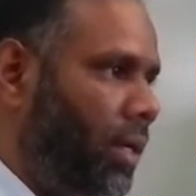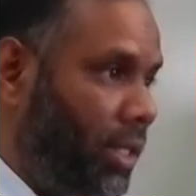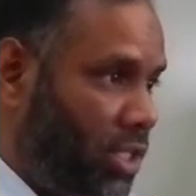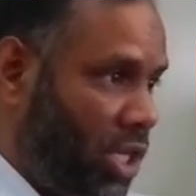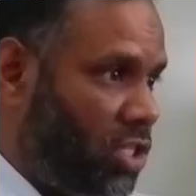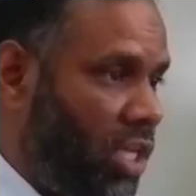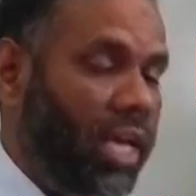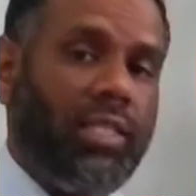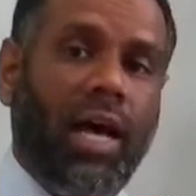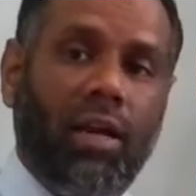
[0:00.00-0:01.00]
It's six
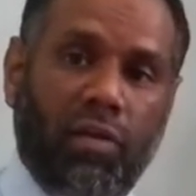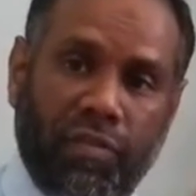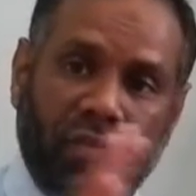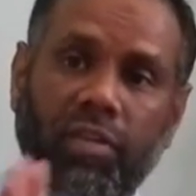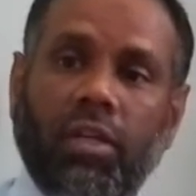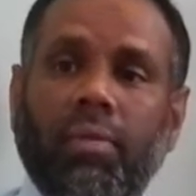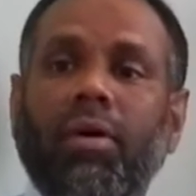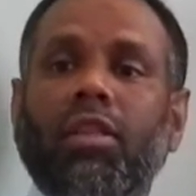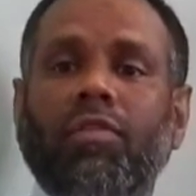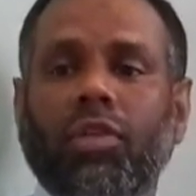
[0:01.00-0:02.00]
days out of the
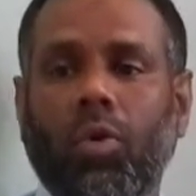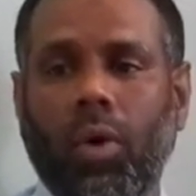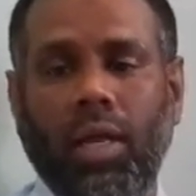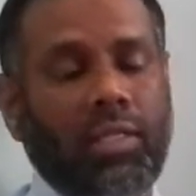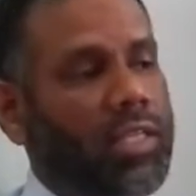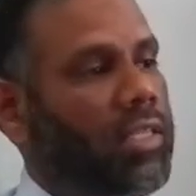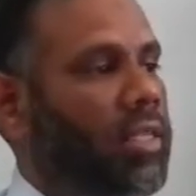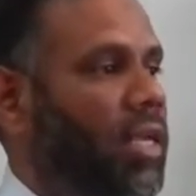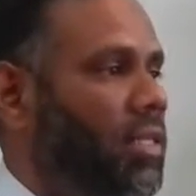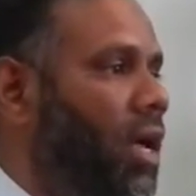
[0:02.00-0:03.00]
month of Shawwal, six
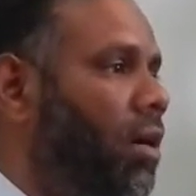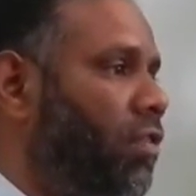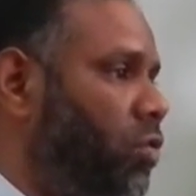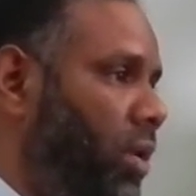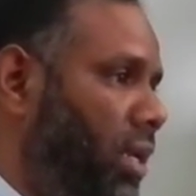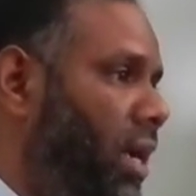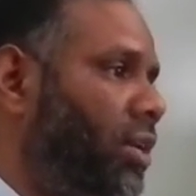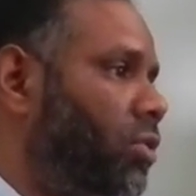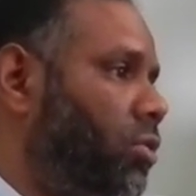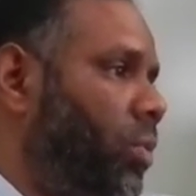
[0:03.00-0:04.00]
days out of
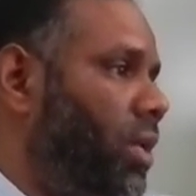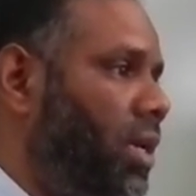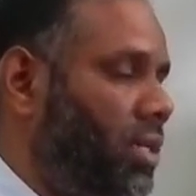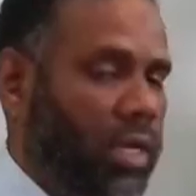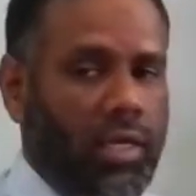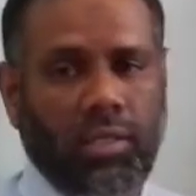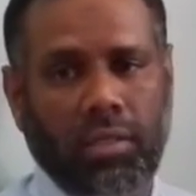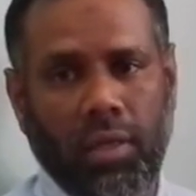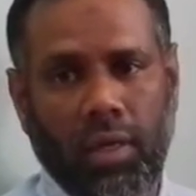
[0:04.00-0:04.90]
29 or 28 days.